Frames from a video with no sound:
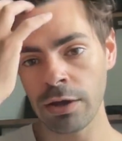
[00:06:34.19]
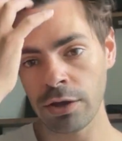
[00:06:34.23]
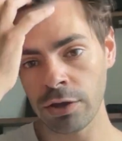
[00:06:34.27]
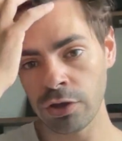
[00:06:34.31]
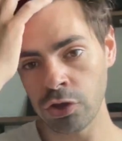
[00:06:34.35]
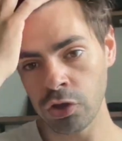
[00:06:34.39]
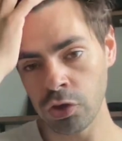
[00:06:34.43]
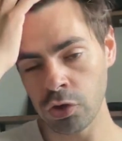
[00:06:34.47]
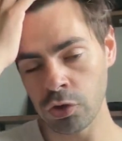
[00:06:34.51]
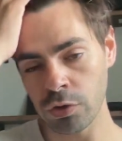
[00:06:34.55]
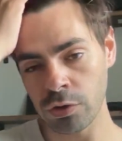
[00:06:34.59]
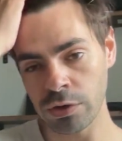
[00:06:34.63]

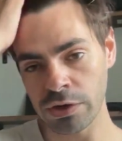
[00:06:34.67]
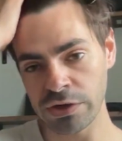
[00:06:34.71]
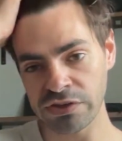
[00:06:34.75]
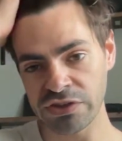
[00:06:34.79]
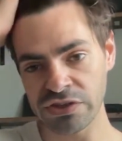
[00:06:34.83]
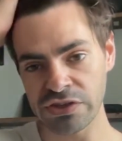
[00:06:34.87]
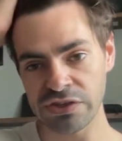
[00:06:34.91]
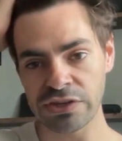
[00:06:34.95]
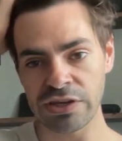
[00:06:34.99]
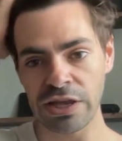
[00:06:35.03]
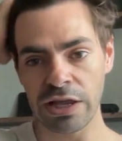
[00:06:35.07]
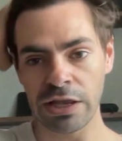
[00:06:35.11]
You're
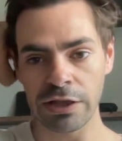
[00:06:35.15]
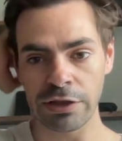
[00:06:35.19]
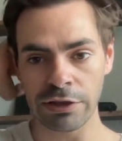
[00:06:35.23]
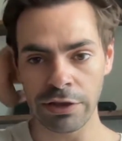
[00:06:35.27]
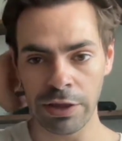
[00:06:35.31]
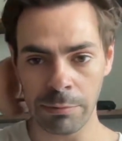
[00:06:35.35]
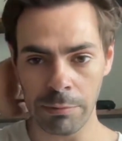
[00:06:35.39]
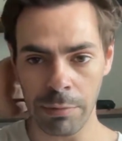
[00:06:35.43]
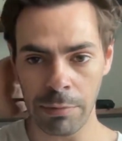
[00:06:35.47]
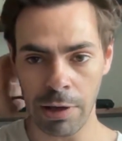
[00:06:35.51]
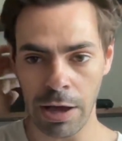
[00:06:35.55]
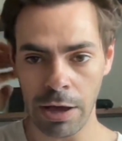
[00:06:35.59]
just telling
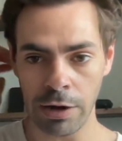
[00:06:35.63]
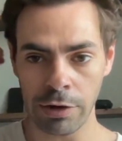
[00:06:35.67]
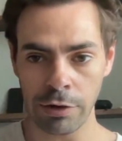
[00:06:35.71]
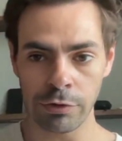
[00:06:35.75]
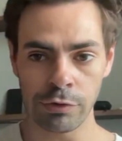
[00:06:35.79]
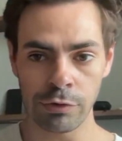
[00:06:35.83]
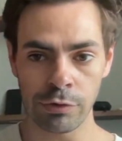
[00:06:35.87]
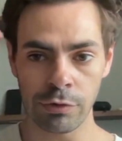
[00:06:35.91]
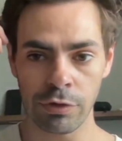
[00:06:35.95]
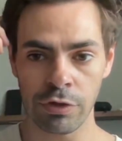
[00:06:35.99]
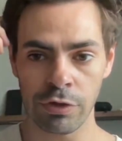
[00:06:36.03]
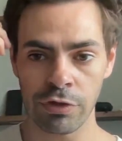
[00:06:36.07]
them how to
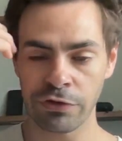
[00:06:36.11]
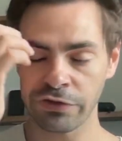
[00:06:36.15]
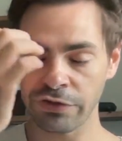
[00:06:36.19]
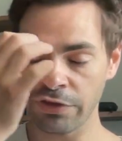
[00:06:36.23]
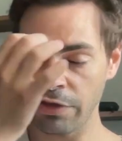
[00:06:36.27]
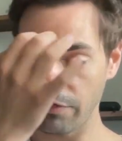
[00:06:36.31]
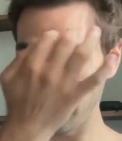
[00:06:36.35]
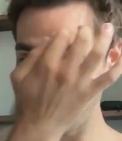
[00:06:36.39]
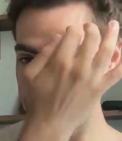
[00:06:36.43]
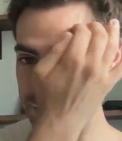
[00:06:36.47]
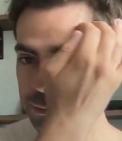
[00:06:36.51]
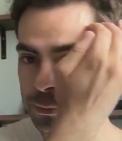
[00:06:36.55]
do
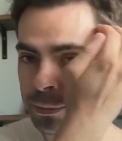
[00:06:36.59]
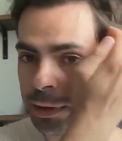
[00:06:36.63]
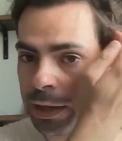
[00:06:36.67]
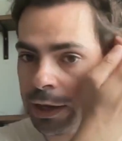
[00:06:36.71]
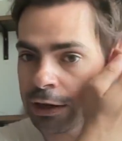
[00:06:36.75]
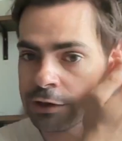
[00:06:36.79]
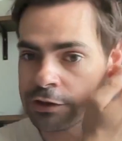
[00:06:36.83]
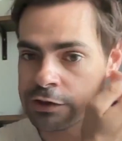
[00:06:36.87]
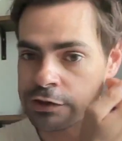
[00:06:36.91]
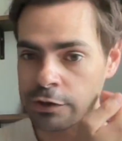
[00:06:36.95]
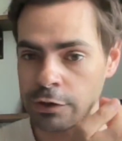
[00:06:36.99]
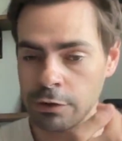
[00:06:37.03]
something
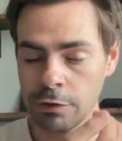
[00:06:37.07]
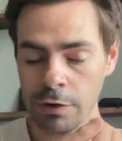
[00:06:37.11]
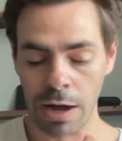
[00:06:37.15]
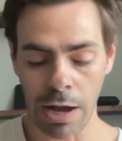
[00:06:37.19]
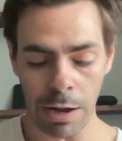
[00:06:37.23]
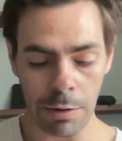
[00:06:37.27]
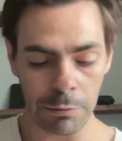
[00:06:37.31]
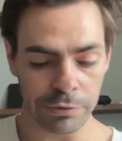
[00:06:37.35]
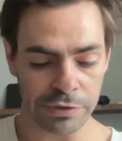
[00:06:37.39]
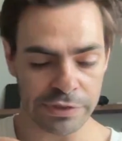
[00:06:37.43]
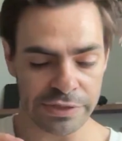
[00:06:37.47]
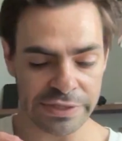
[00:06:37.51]
better. So I
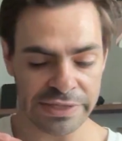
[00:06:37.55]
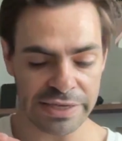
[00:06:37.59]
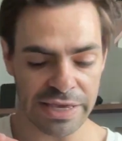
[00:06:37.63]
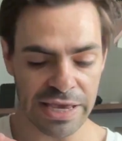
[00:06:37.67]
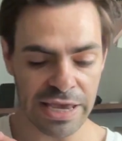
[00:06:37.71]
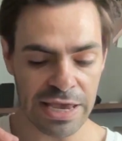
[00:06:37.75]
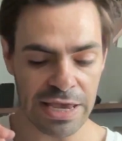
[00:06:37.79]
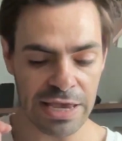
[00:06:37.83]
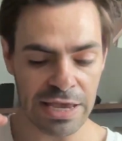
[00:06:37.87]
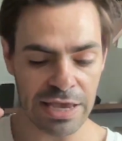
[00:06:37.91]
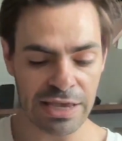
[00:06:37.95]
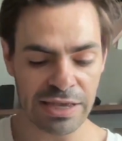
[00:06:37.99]
would
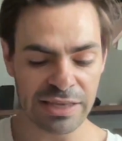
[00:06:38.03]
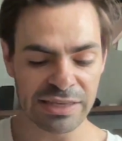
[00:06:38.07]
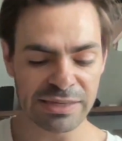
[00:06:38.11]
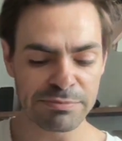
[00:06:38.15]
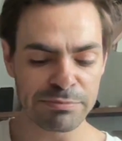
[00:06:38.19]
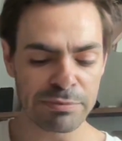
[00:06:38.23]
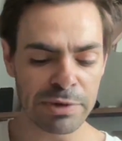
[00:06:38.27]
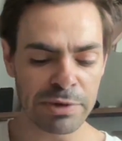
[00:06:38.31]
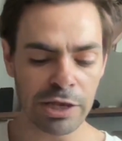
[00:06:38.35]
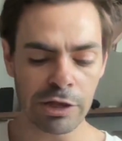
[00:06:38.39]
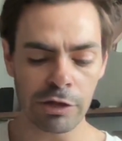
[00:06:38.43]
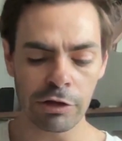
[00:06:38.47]
say it's
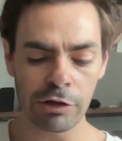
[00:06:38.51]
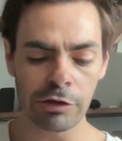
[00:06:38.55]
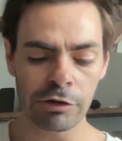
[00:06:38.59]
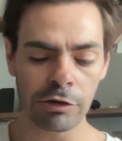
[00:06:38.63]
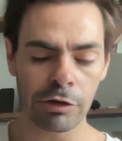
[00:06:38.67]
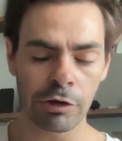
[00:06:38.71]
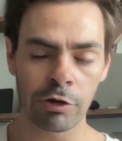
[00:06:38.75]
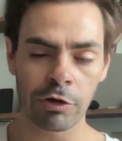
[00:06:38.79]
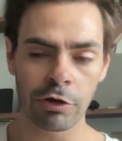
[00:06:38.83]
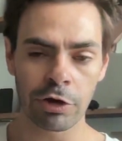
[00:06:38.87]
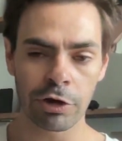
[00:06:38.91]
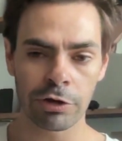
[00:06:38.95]
middle
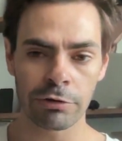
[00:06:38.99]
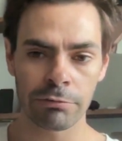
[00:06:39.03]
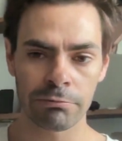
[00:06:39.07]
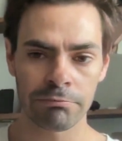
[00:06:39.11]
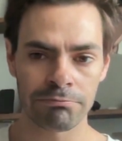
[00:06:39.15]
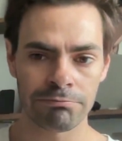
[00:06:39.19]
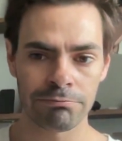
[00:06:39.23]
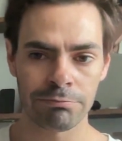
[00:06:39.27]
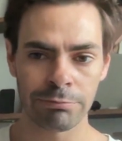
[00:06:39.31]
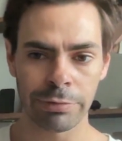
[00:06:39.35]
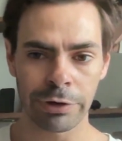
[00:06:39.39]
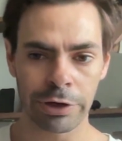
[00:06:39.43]
or
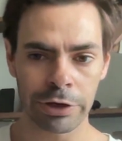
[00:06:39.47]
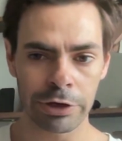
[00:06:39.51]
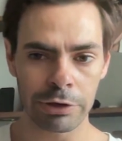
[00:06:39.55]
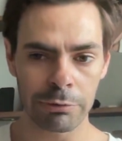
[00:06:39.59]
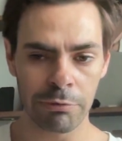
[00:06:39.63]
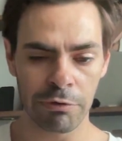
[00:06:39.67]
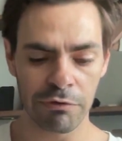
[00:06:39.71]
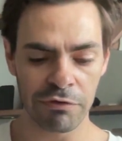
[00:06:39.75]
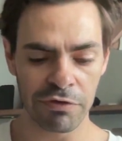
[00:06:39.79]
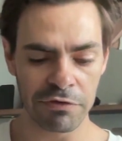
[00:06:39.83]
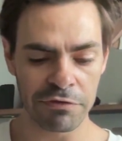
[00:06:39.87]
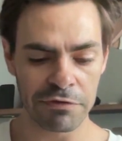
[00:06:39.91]
bottom
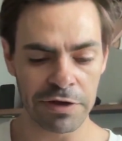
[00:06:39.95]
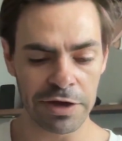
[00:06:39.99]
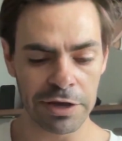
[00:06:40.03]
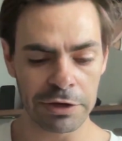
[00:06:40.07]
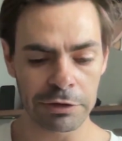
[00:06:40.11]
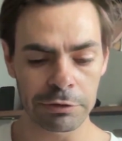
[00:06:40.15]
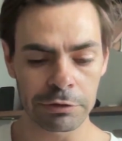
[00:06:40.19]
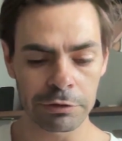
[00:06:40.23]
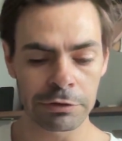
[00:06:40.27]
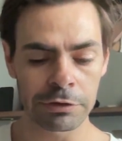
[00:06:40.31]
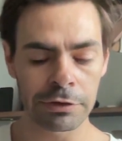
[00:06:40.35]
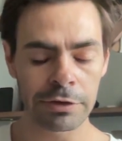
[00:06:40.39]
of the
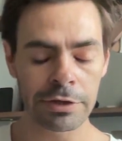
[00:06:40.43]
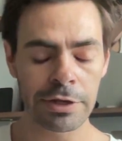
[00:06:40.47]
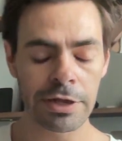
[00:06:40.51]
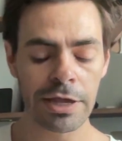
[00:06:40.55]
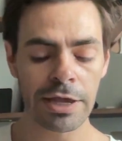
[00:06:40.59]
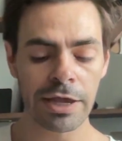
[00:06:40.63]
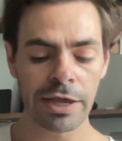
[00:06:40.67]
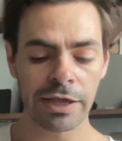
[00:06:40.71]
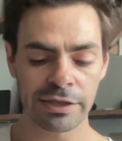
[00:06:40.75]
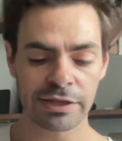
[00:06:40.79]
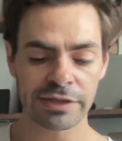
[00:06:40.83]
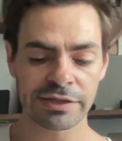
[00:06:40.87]
funnel
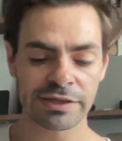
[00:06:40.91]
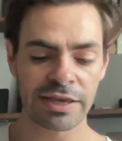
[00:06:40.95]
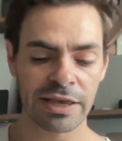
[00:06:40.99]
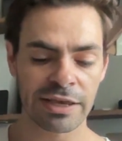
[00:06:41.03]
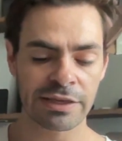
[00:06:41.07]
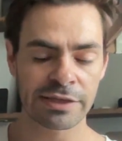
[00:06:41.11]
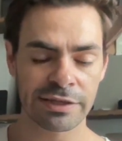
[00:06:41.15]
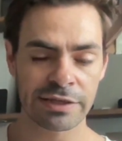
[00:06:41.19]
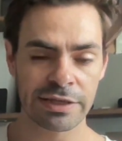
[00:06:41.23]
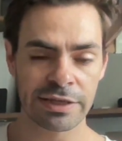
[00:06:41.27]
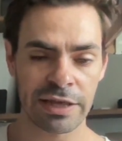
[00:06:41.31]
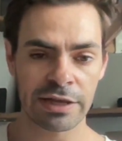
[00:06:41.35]
in the
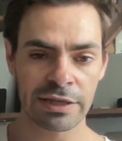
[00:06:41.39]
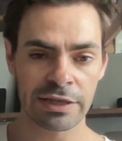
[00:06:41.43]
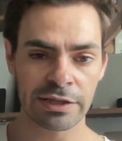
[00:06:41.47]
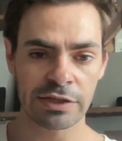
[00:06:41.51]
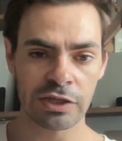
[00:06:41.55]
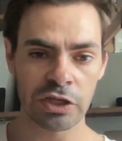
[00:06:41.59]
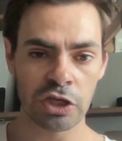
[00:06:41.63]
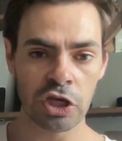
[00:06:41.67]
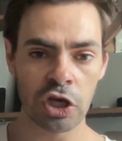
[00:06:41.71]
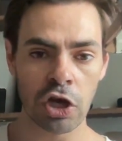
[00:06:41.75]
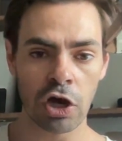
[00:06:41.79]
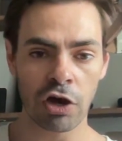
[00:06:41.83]
sense that
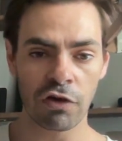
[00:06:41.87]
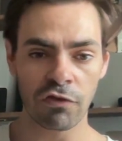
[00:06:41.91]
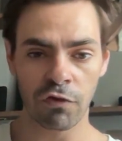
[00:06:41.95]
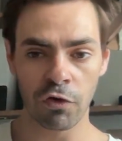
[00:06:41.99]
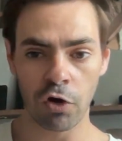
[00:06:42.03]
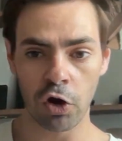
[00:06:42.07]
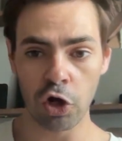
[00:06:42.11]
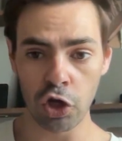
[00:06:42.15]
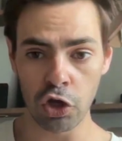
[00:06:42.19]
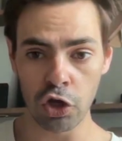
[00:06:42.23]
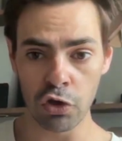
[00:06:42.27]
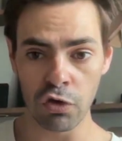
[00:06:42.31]
it's not
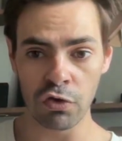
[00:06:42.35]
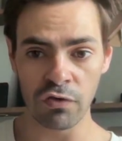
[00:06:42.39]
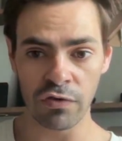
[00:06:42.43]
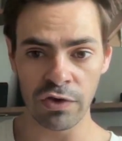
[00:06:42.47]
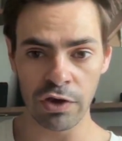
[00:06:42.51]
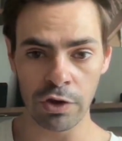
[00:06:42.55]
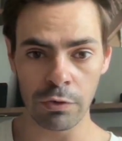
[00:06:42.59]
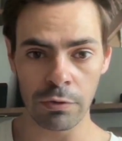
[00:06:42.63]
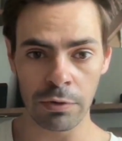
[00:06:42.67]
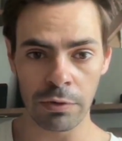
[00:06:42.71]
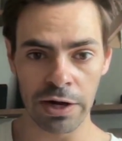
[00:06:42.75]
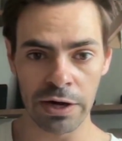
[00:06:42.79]
for new
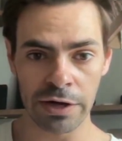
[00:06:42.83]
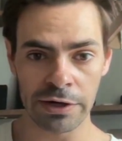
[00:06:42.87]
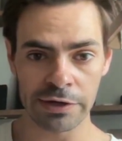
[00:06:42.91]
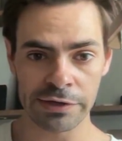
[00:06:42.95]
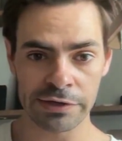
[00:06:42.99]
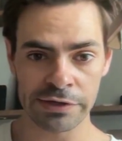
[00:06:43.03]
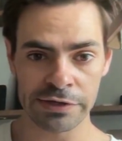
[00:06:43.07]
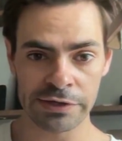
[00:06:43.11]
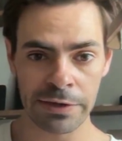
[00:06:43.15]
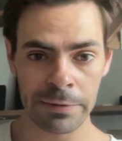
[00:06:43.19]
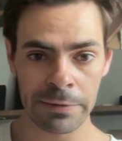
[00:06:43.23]
viewers,